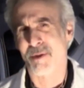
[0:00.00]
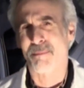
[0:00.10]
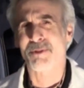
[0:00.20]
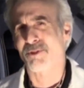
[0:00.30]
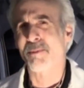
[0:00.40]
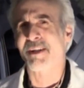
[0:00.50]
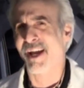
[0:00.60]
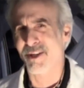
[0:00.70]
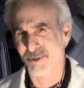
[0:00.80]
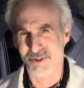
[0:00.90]
put too much
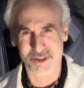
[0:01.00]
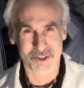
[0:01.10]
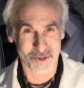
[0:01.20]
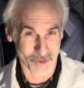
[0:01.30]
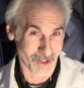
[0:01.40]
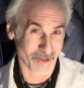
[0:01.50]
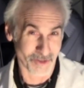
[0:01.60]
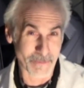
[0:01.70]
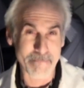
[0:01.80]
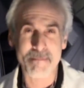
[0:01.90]
hydrogen in your
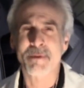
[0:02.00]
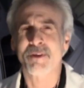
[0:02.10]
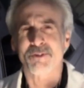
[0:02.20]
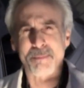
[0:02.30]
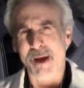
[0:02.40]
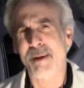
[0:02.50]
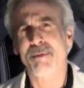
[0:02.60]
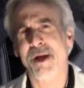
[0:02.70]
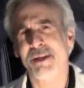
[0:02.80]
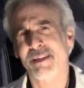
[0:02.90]
engine, because the
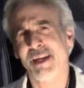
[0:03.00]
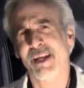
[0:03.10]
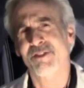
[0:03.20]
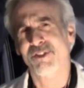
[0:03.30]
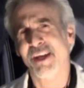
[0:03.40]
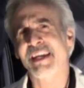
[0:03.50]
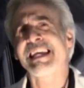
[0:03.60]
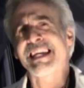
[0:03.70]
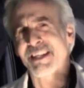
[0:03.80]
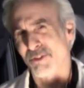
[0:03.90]
byproduct, like I say,
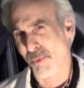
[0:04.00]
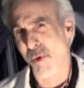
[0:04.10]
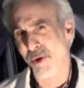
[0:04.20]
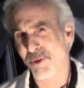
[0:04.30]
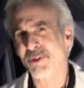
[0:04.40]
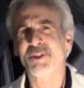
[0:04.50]
is water.